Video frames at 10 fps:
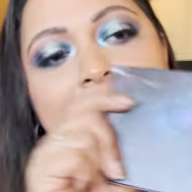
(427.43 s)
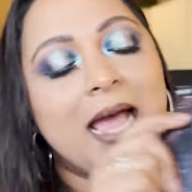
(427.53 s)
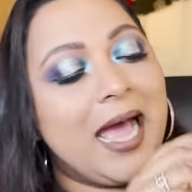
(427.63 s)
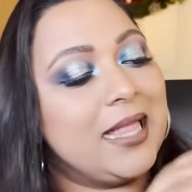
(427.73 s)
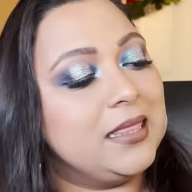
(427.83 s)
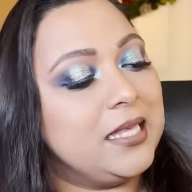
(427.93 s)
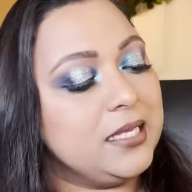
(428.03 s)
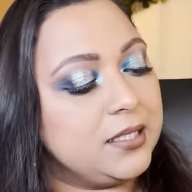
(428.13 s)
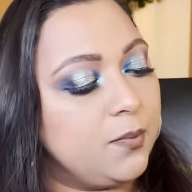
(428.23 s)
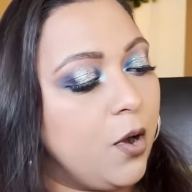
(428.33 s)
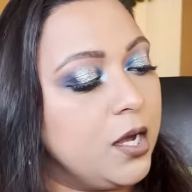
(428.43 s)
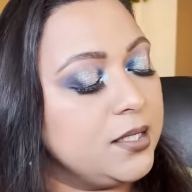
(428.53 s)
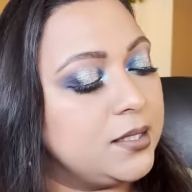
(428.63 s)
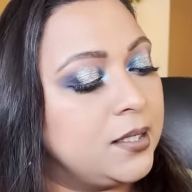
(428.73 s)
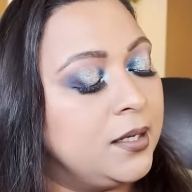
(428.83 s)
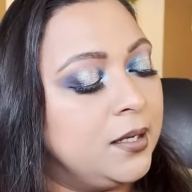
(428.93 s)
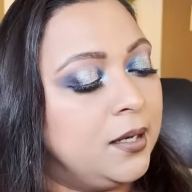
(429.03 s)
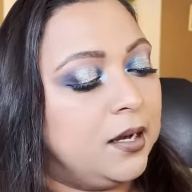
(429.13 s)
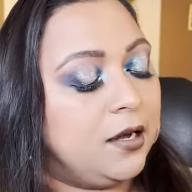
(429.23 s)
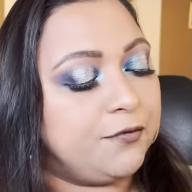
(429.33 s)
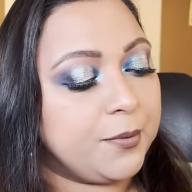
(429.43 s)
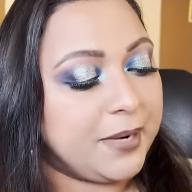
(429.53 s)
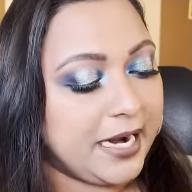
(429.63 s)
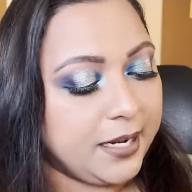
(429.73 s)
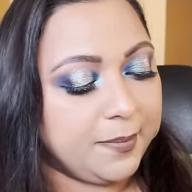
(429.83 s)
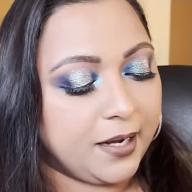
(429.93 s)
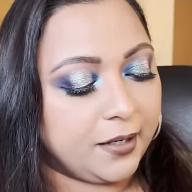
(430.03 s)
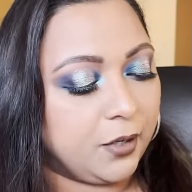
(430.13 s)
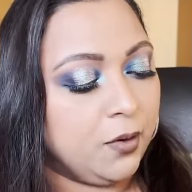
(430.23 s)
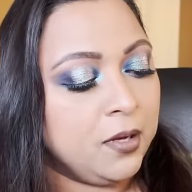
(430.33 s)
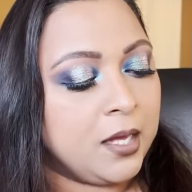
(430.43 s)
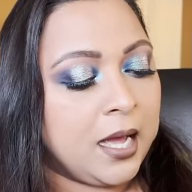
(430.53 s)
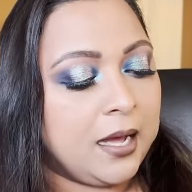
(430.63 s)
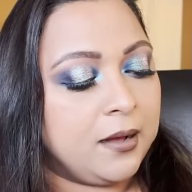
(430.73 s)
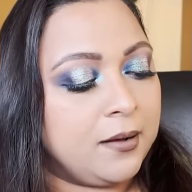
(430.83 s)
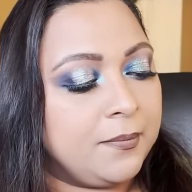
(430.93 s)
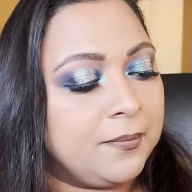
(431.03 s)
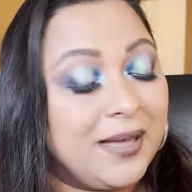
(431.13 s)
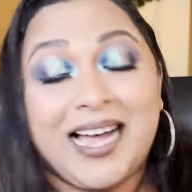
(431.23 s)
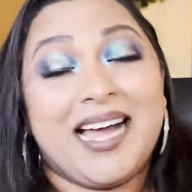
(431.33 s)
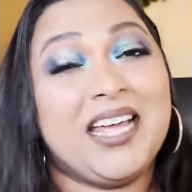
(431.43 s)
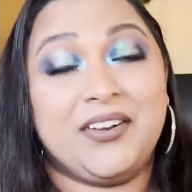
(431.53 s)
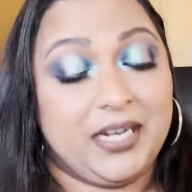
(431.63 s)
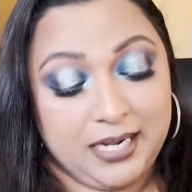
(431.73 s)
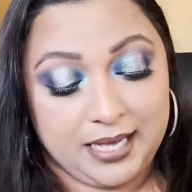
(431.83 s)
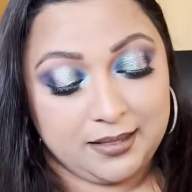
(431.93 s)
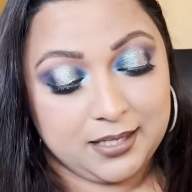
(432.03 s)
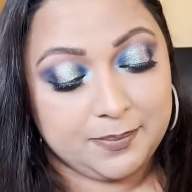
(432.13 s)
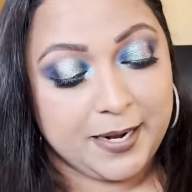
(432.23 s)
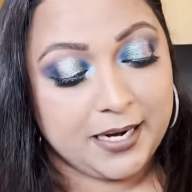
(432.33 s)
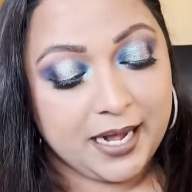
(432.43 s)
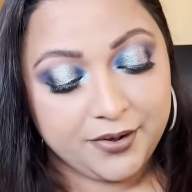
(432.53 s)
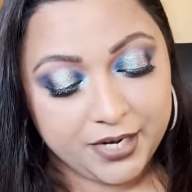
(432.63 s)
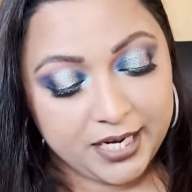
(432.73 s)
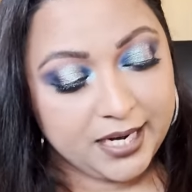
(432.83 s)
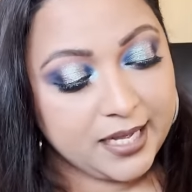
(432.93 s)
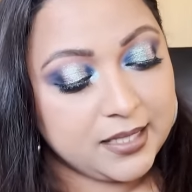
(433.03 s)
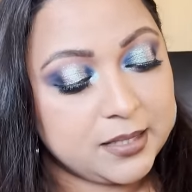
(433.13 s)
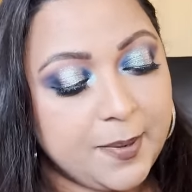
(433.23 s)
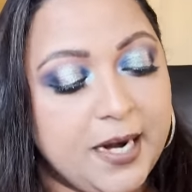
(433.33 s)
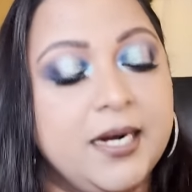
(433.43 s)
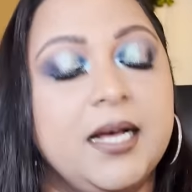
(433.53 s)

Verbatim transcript: And this was from Ladybug Glow. I really like this palette. I really like this palette.